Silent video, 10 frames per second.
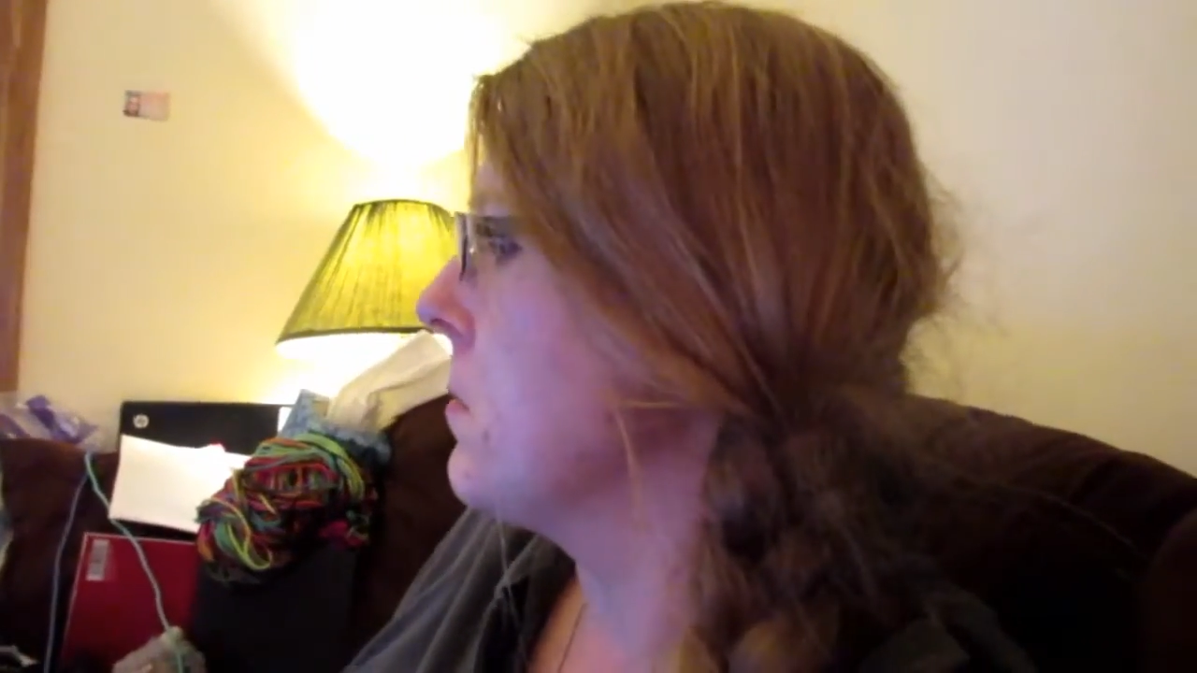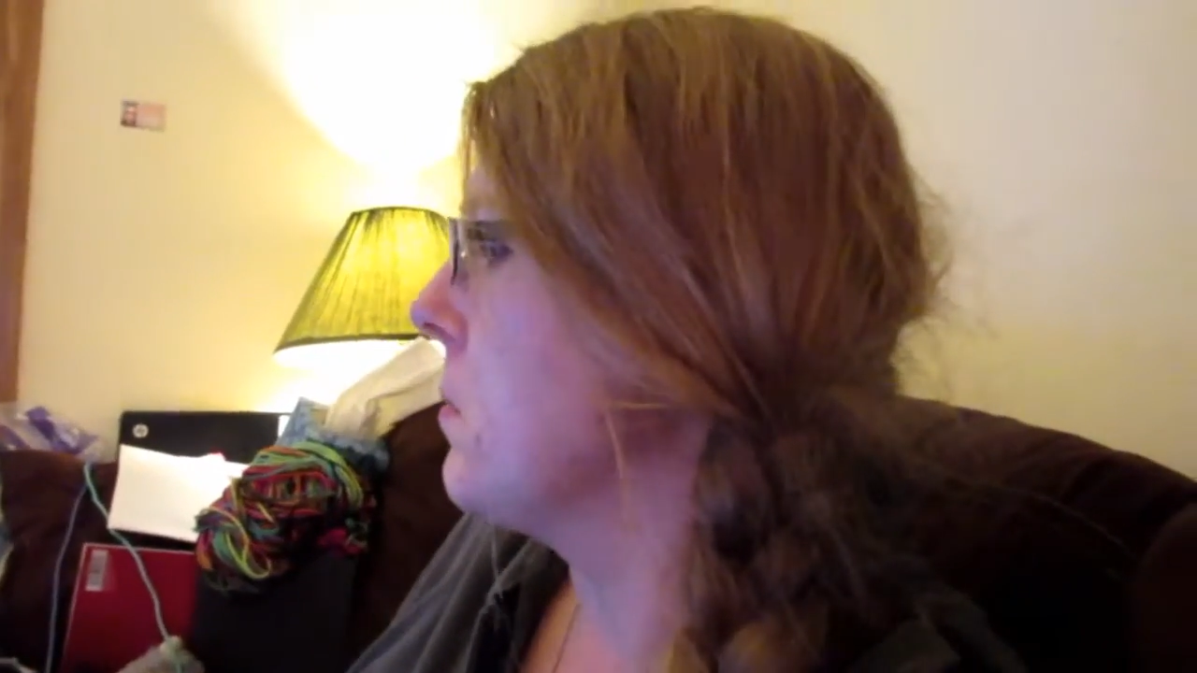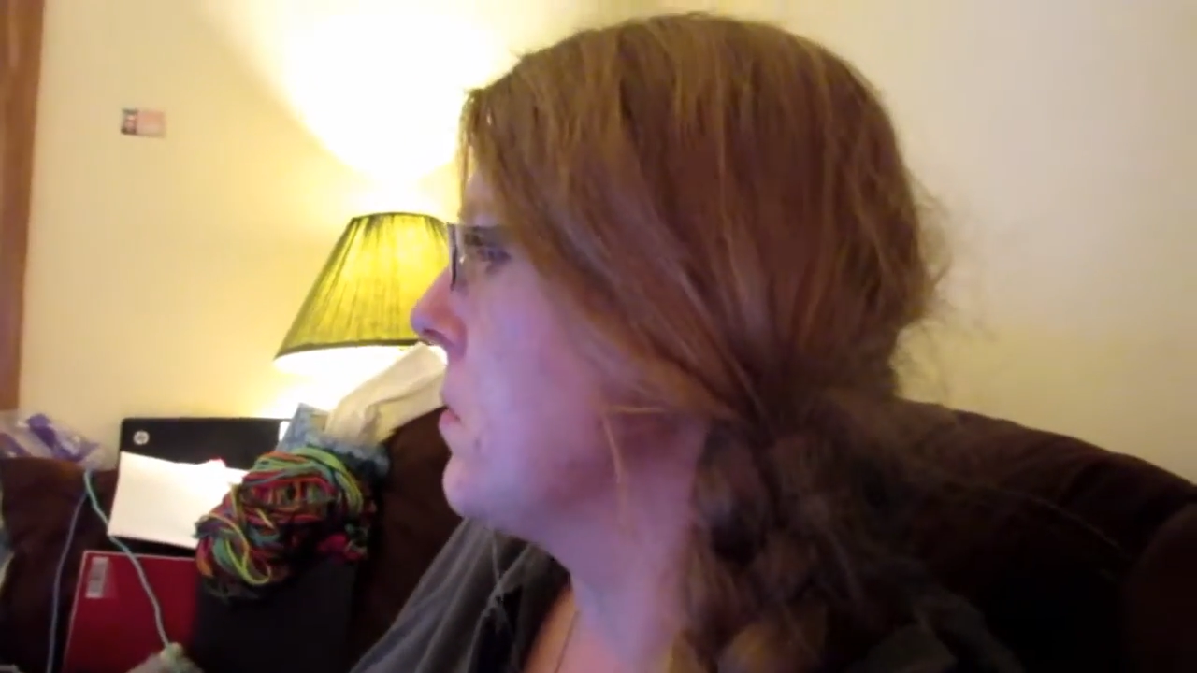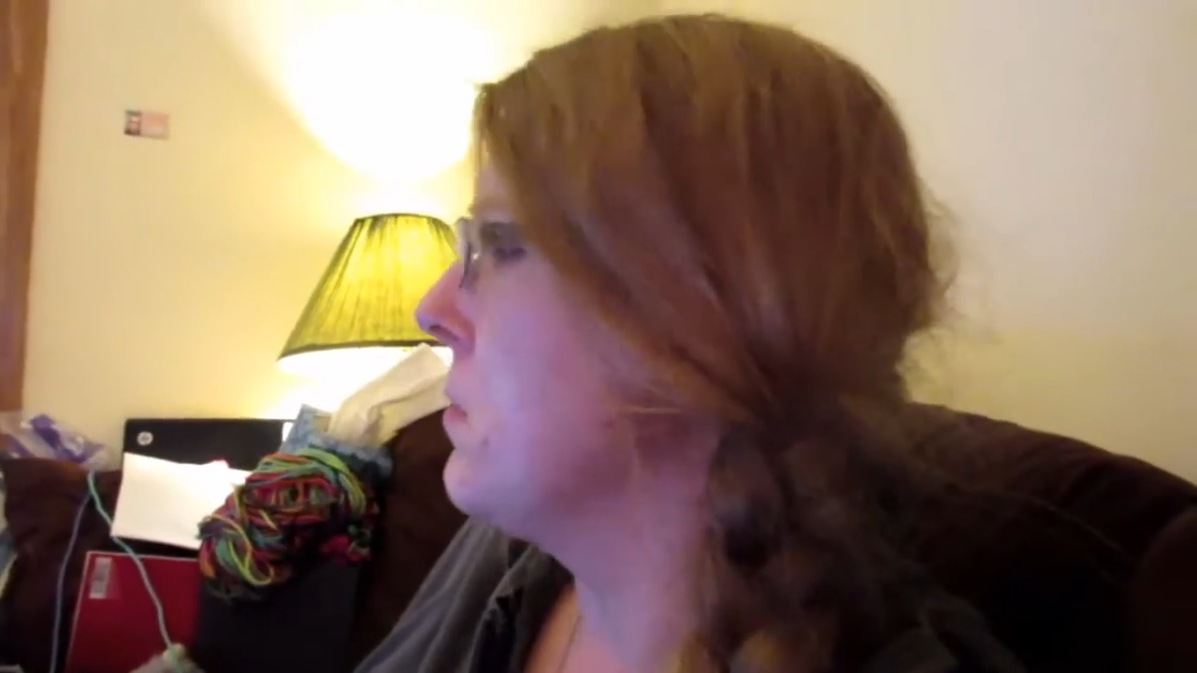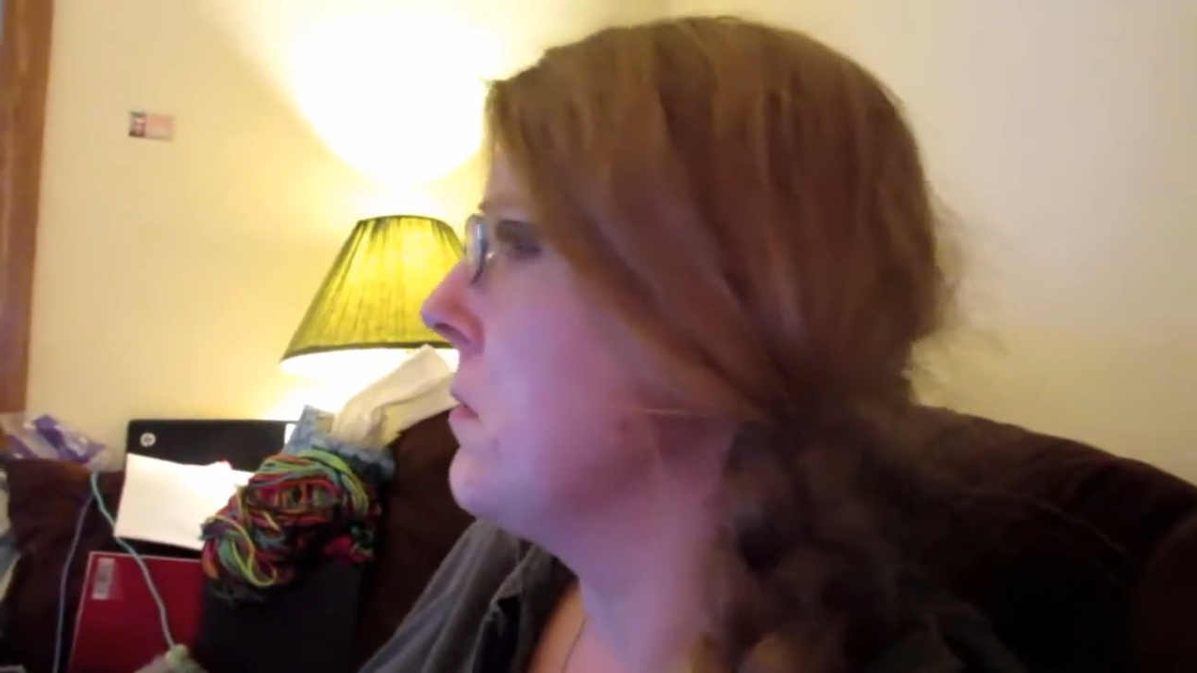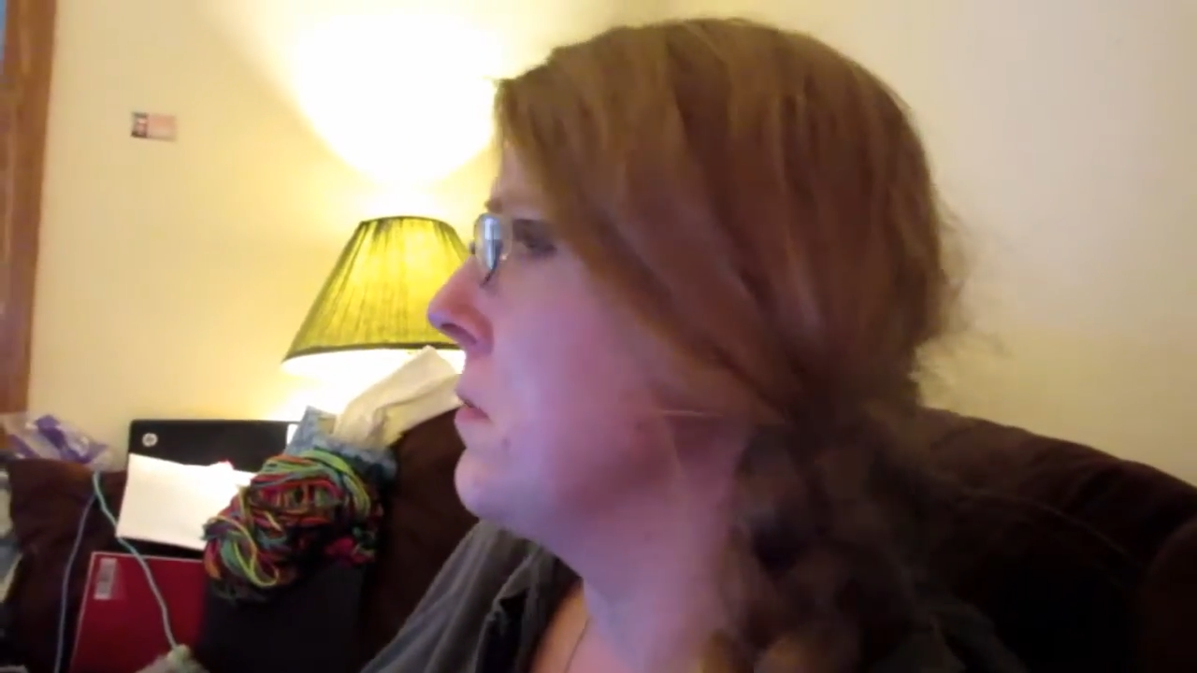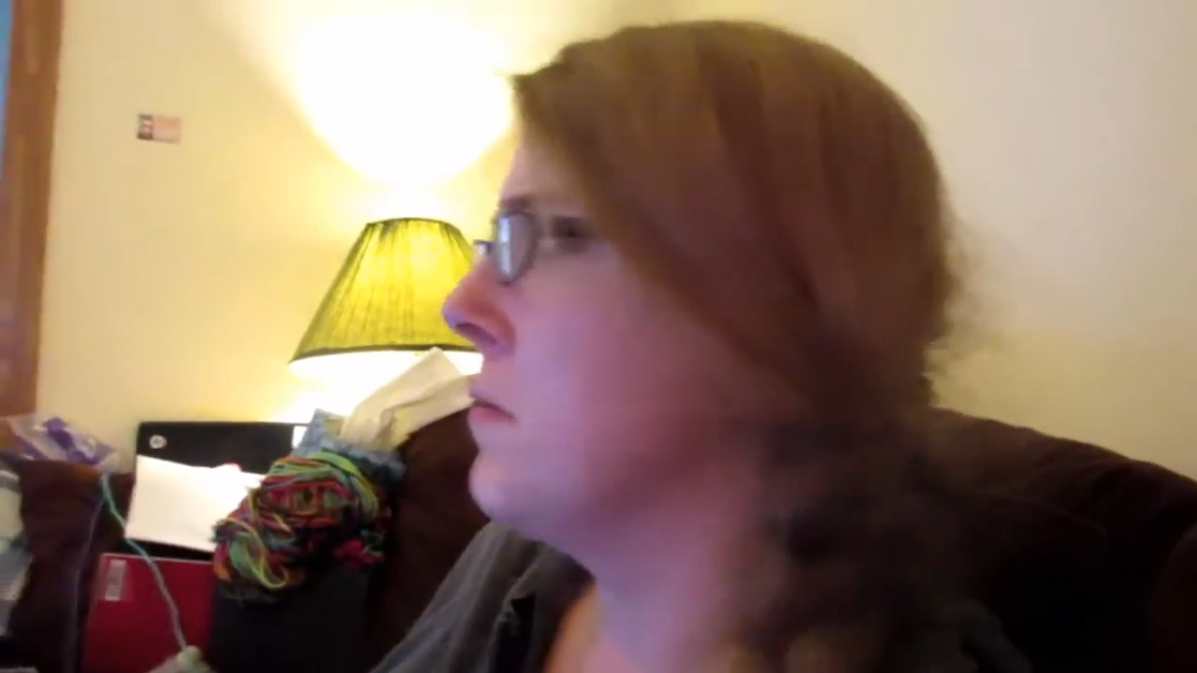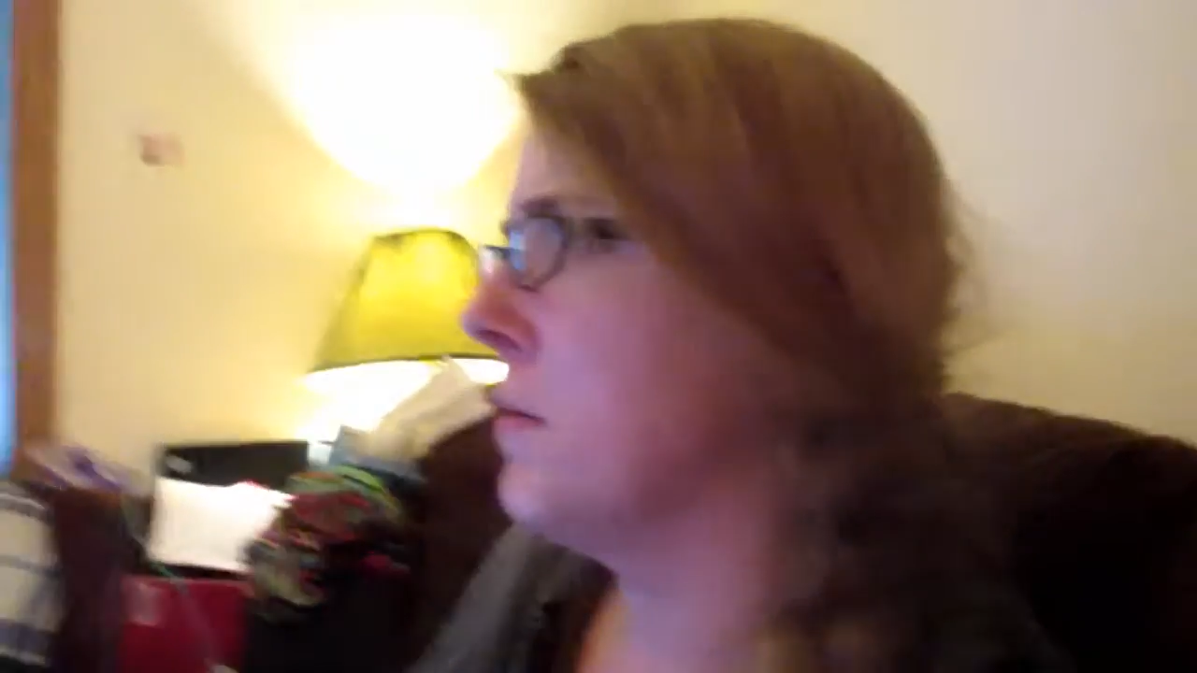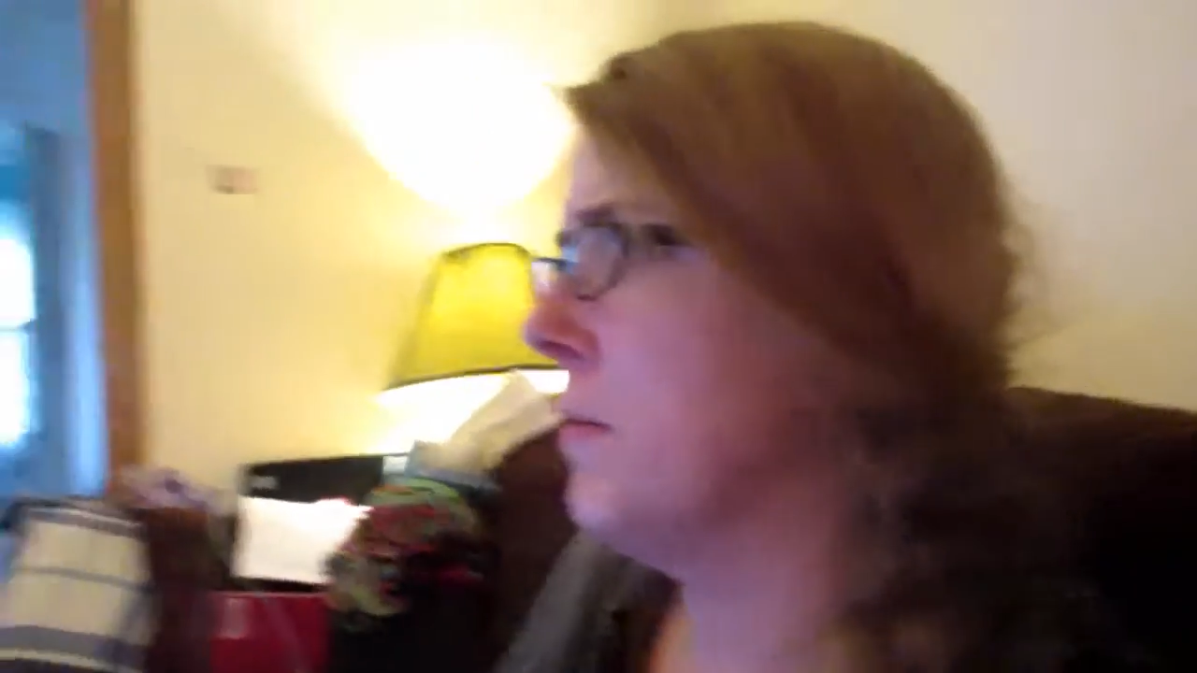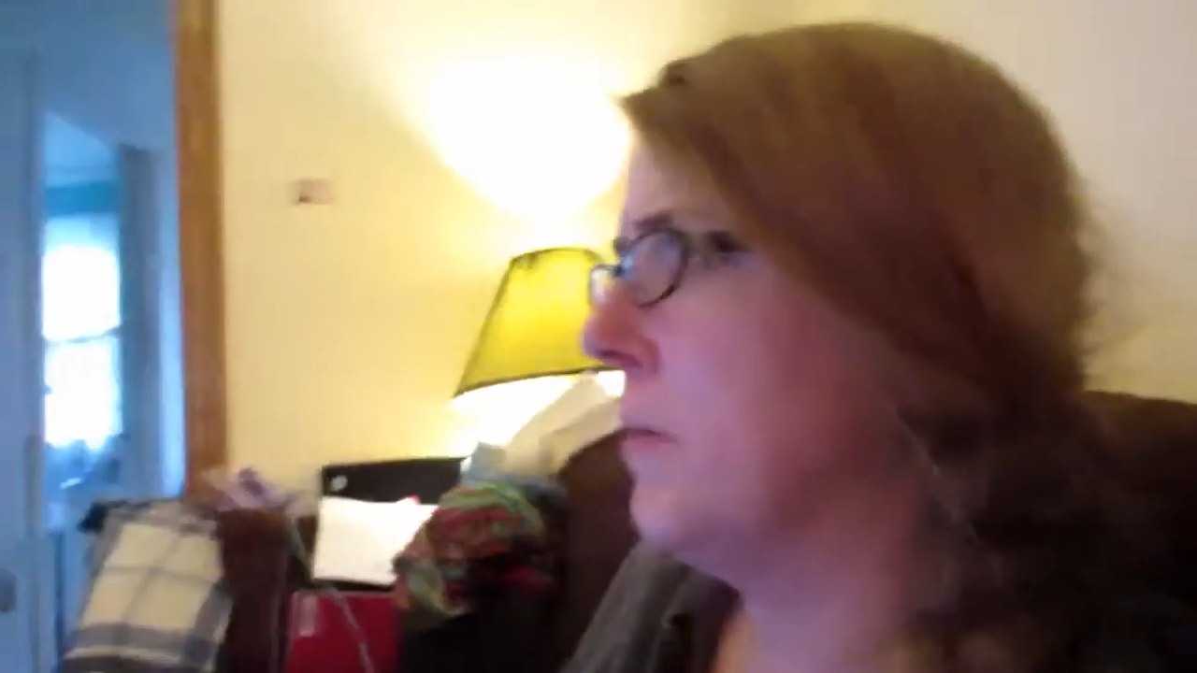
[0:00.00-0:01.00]
aren't
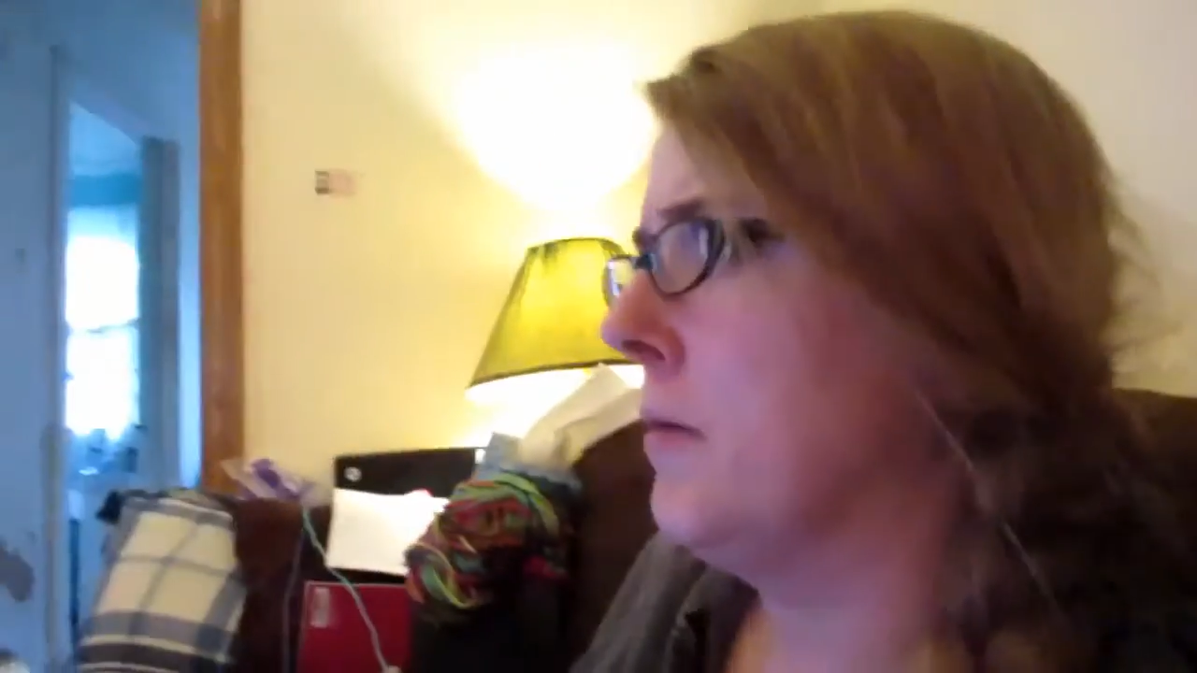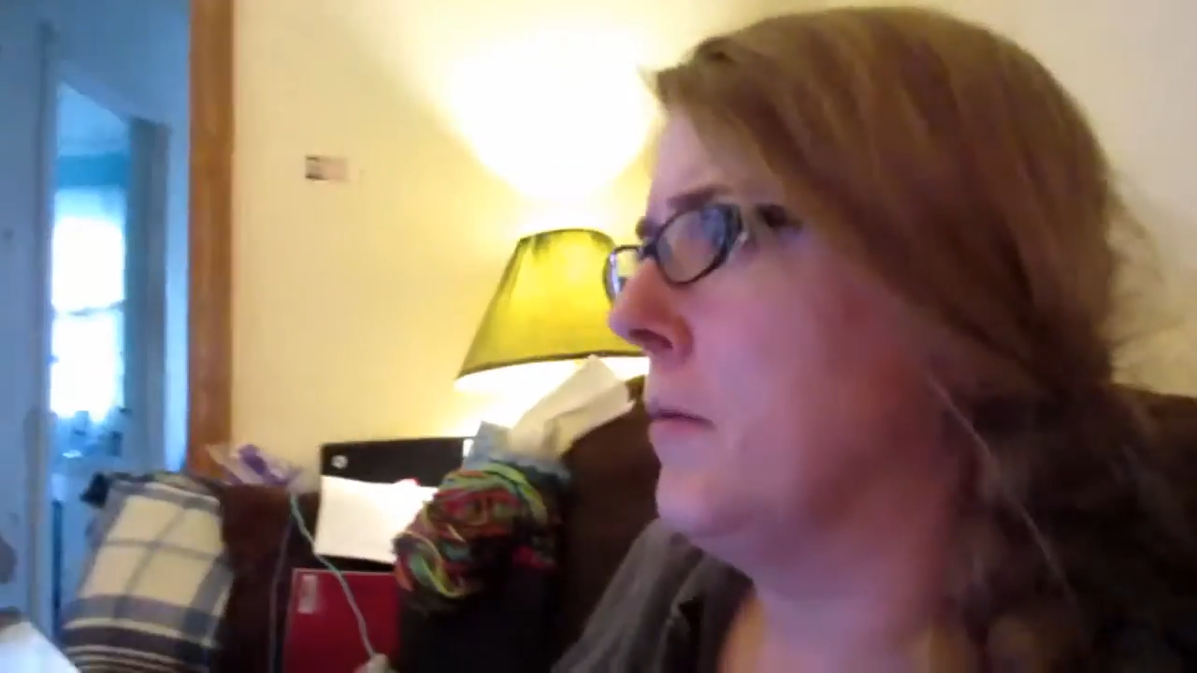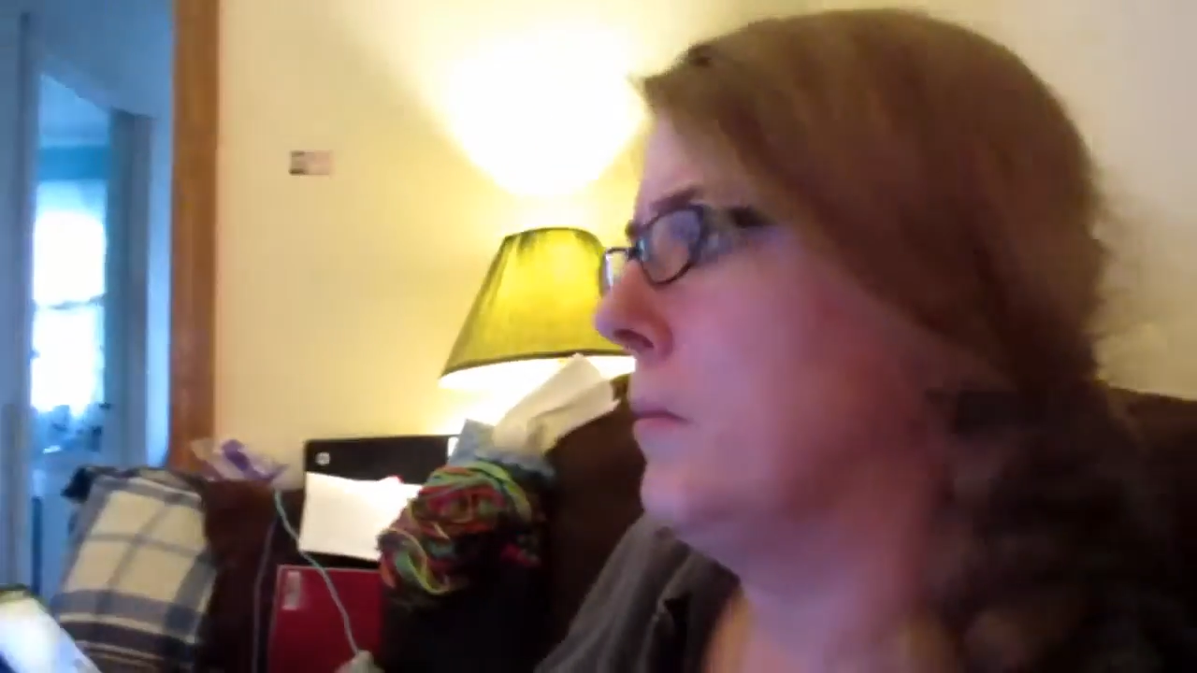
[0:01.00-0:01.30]
poisonous, I think.